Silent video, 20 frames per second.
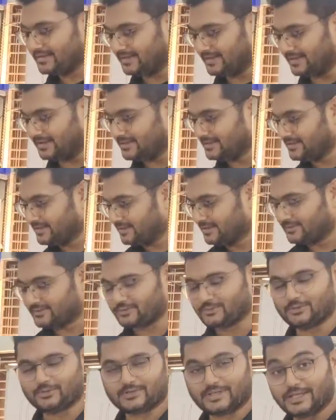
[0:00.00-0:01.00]
Yeah.
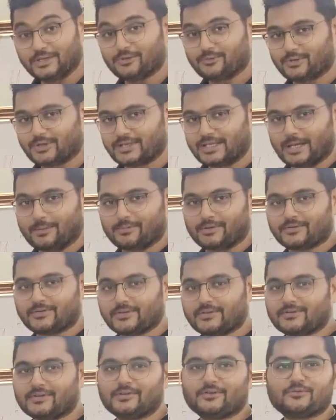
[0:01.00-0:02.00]
So thank you for the
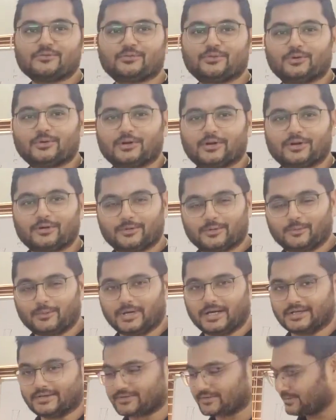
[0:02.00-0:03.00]
appreciation for our
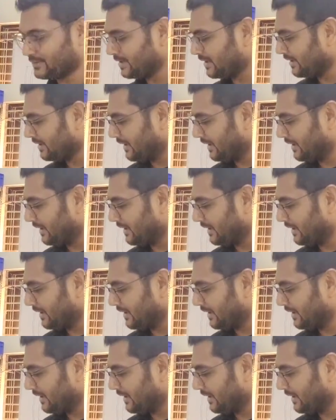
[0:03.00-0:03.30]
works.